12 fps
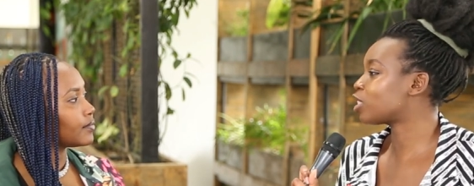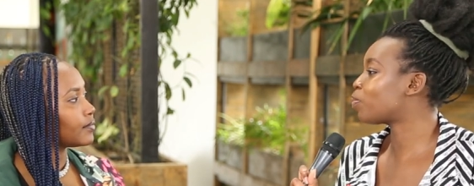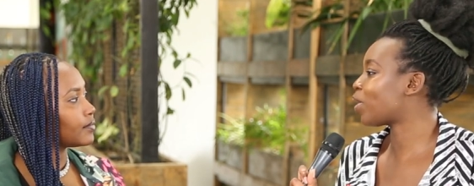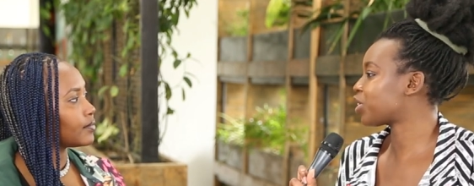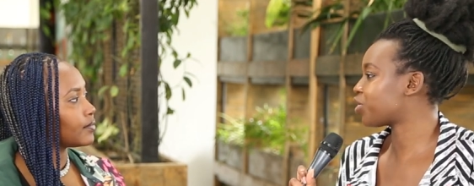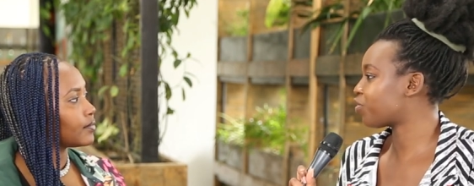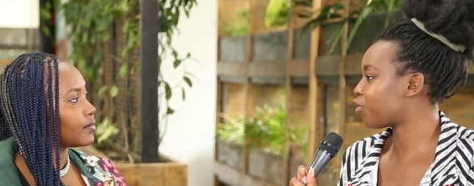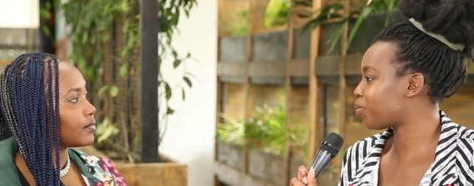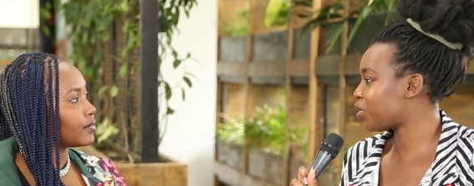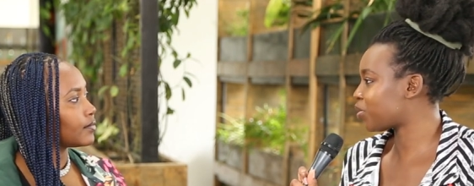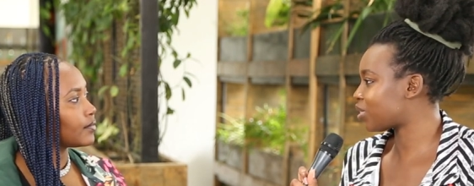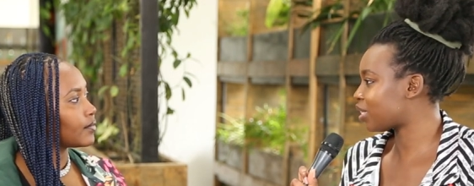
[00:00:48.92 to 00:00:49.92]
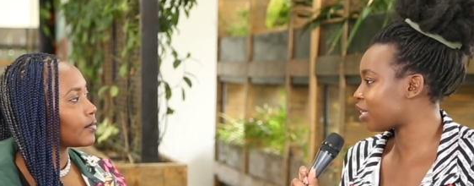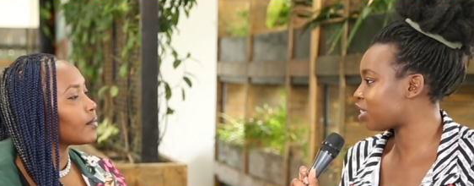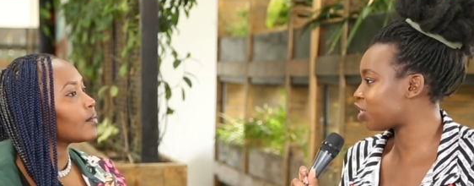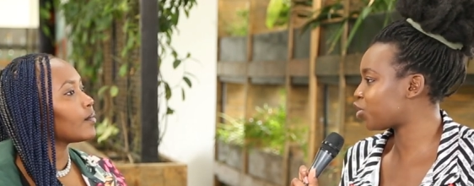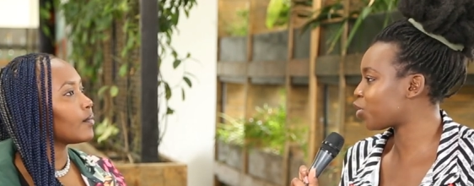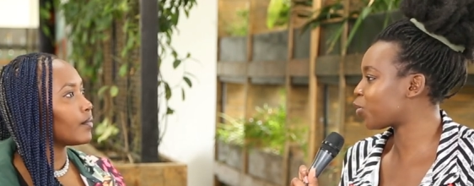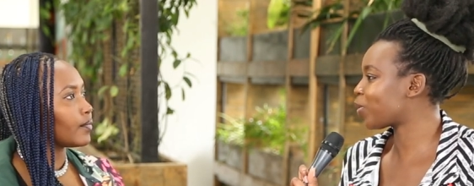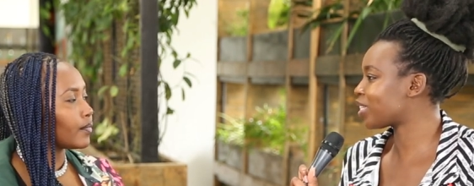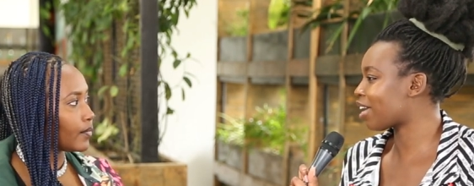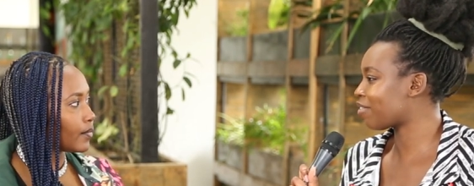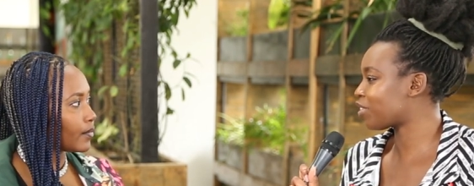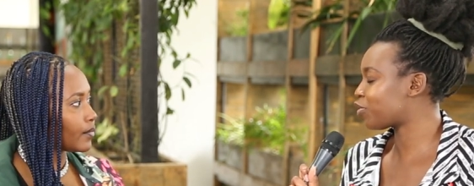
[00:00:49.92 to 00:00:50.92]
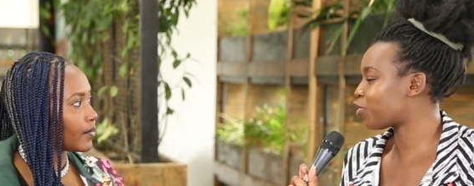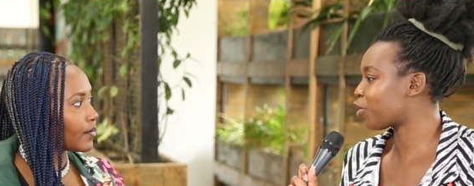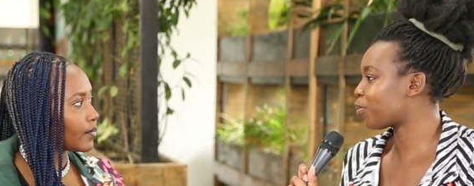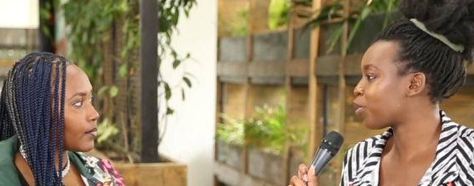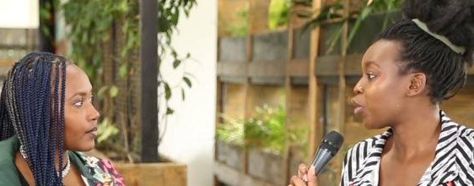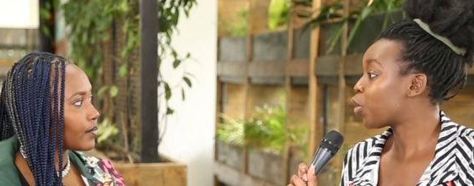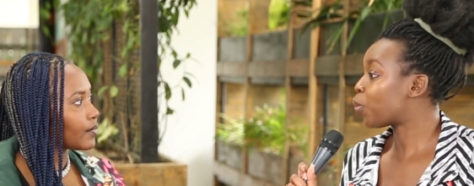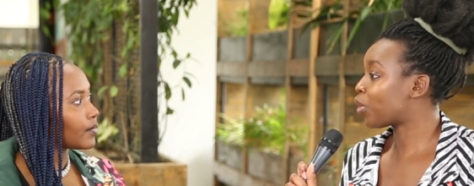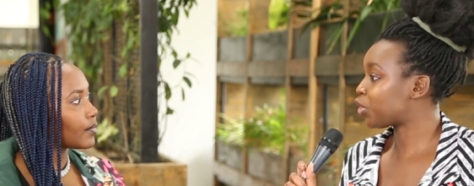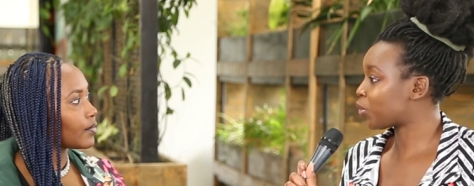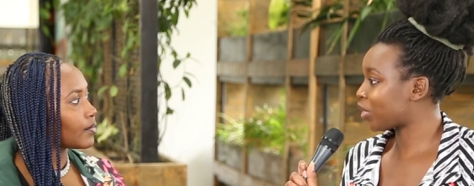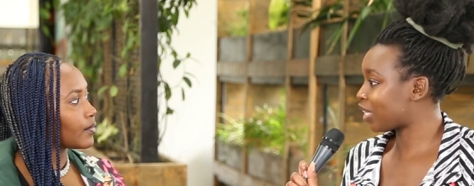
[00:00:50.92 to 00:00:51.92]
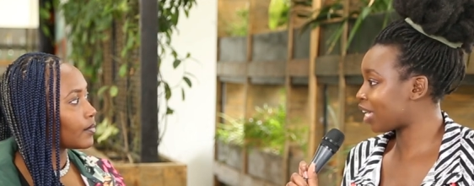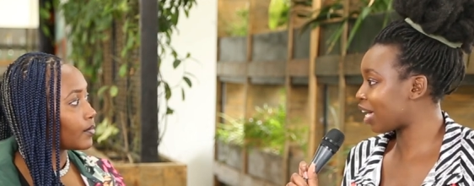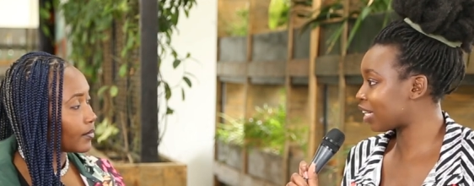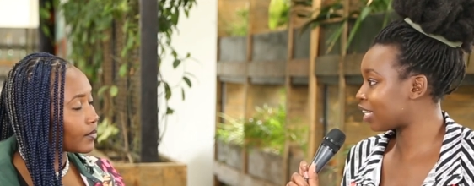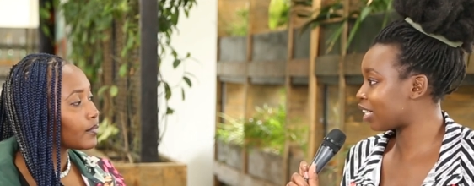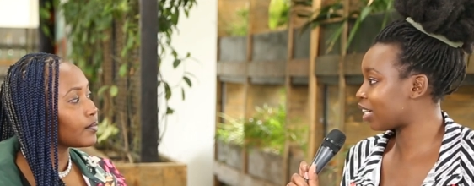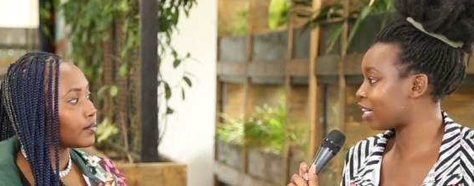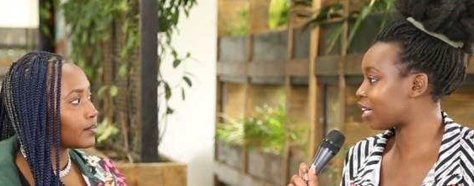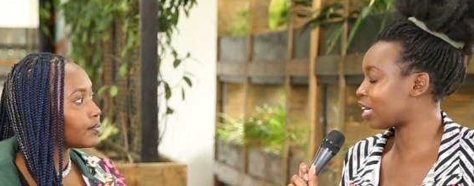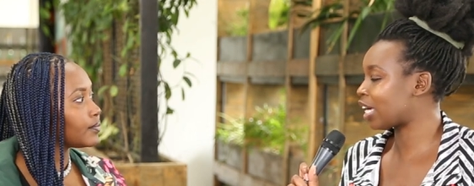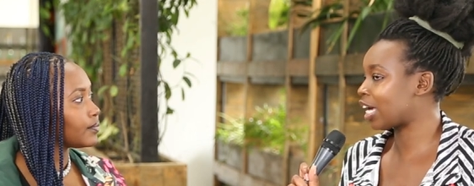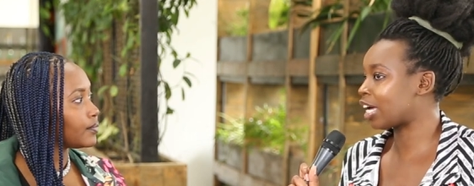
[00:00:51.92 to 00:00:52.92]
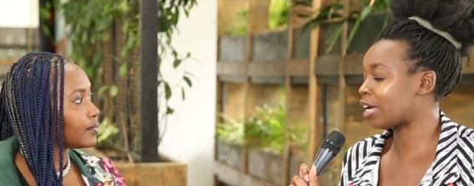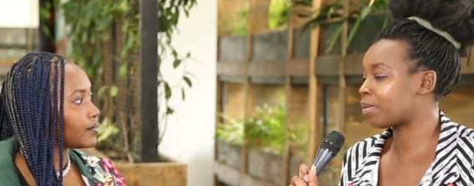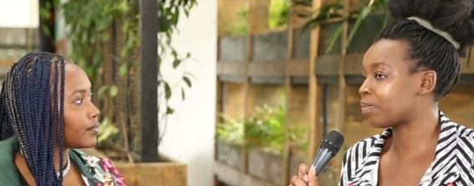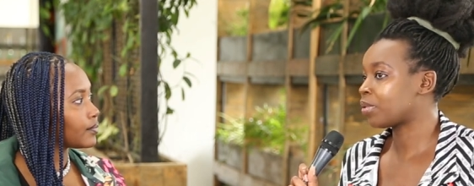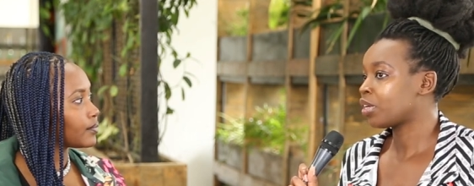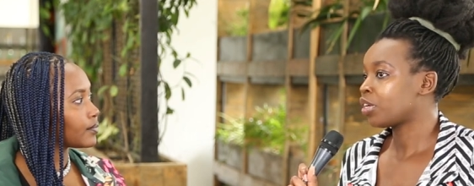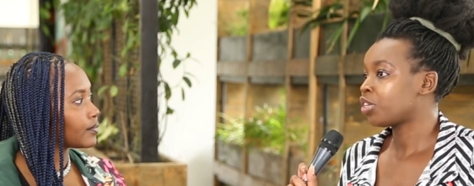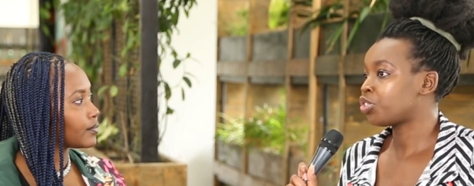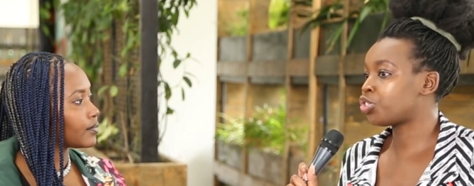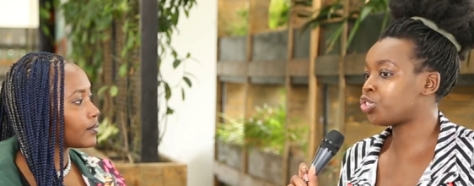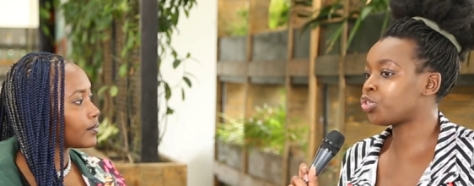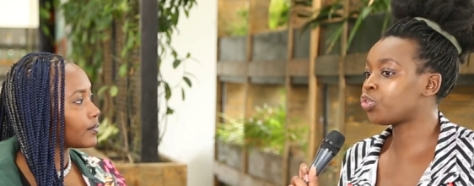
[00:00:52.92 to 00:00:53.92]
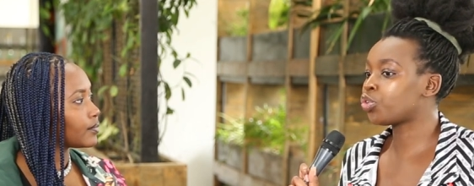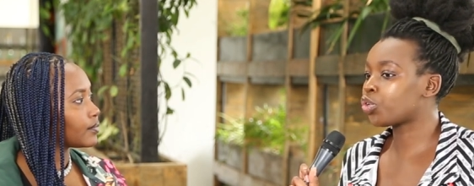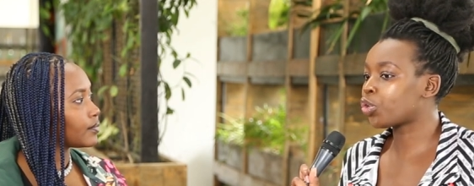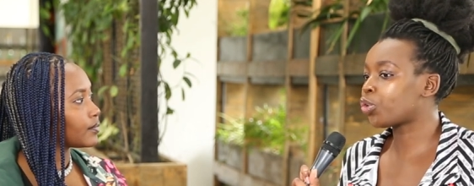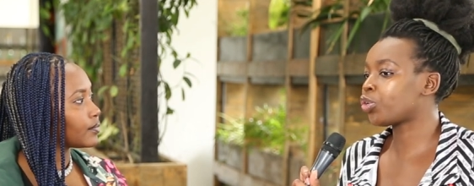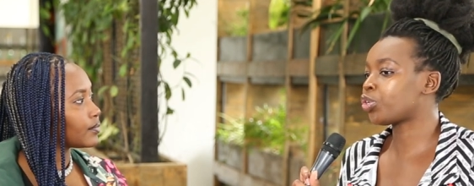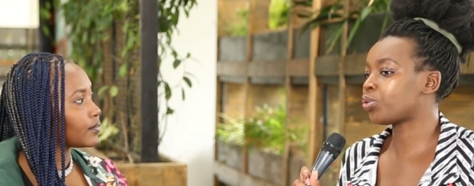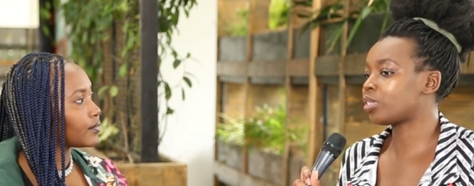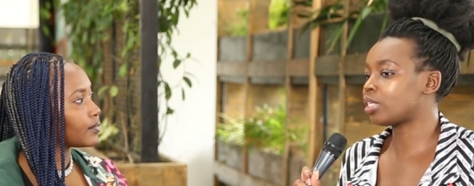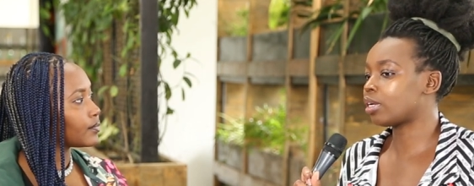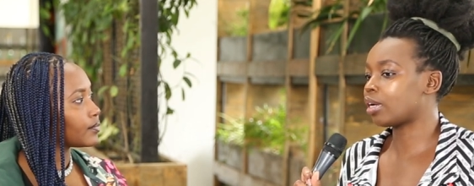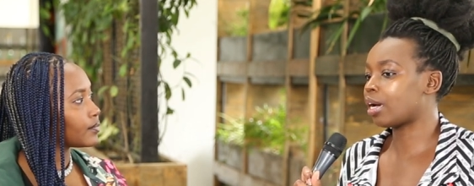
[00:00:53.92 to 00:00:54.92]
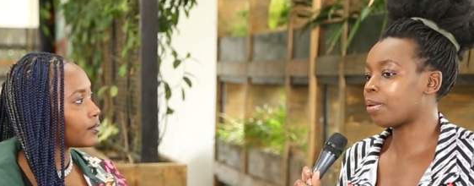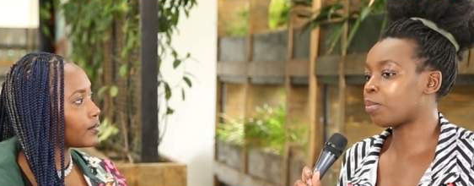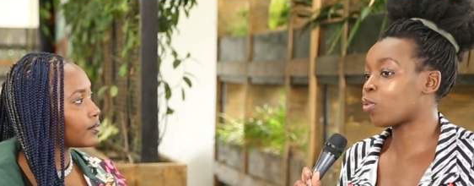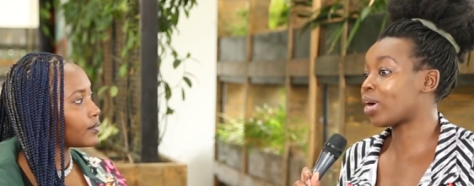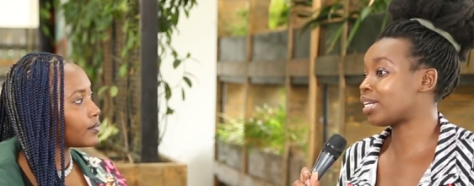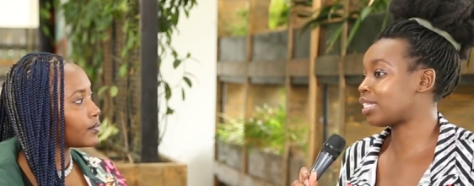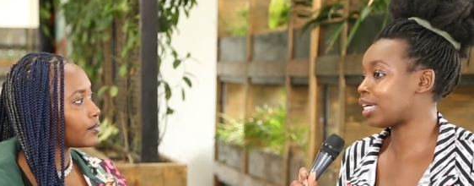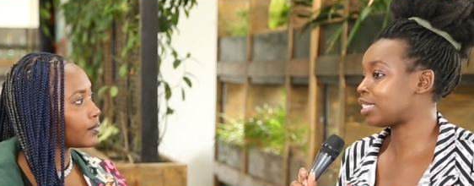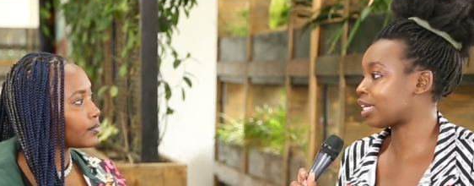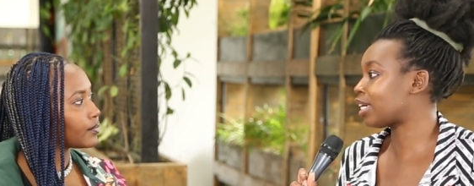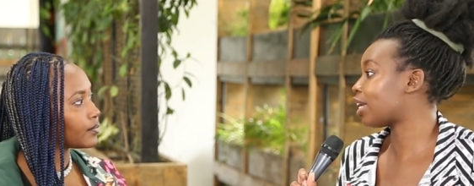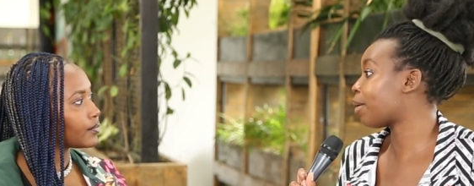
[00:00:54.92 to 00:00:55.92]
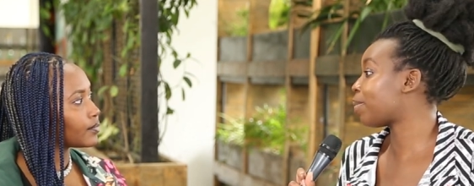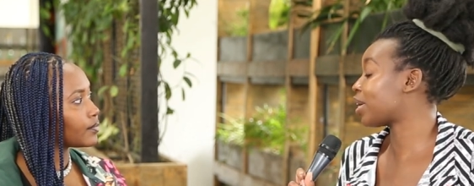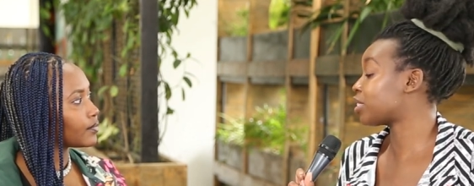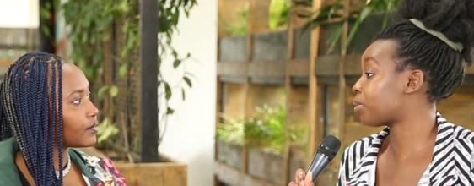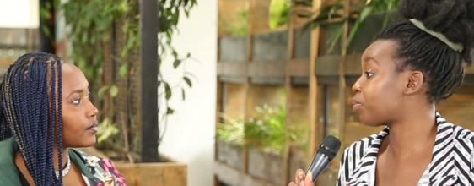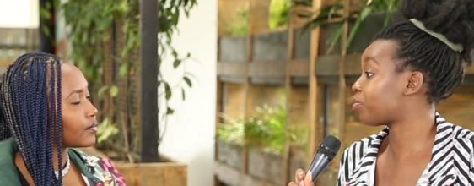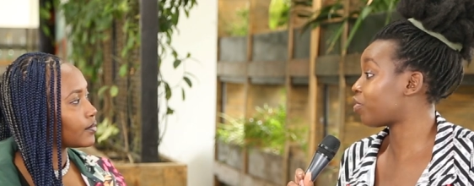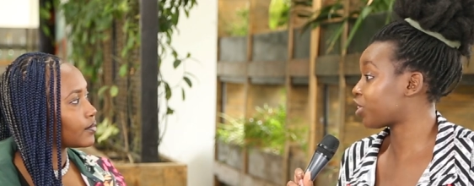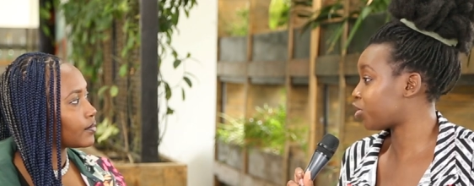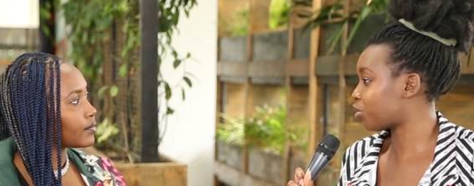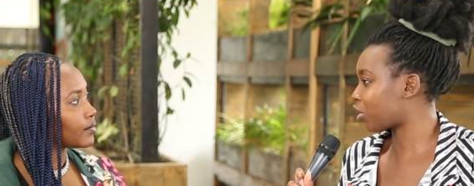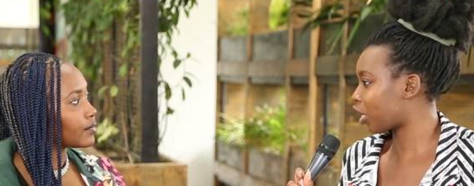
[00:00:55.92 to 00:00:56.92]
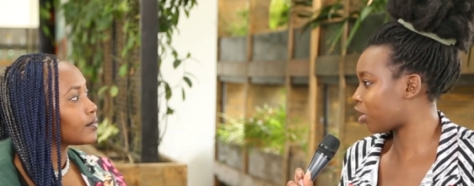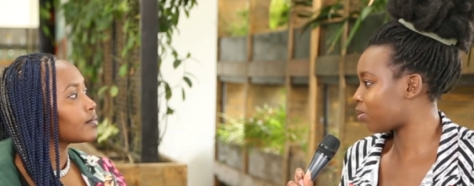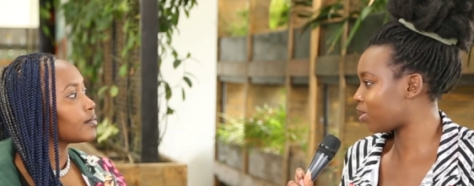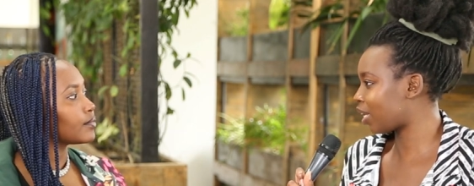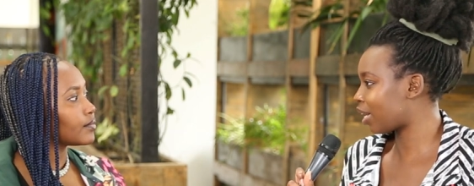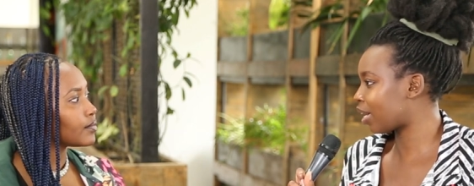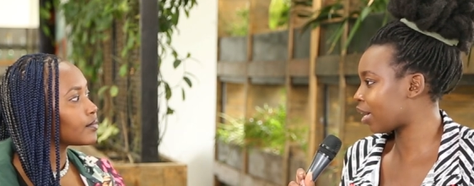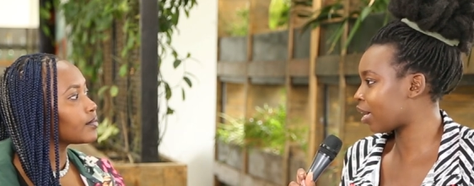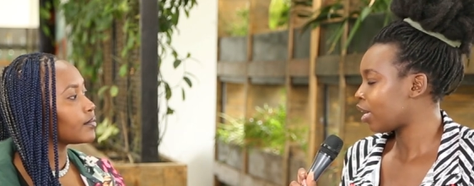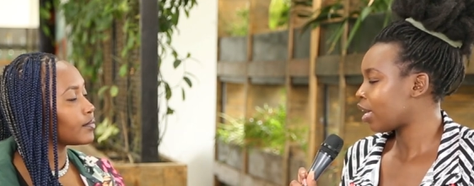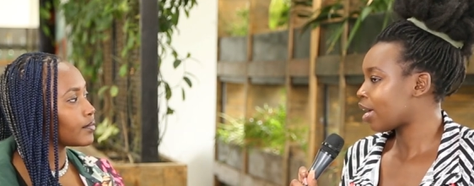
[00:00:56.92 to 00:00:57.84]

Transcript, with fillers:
Speaker 1: this passion for music? Did you always have it from when you were younger? Um, did you know you'd um, one day take it up as a professional career?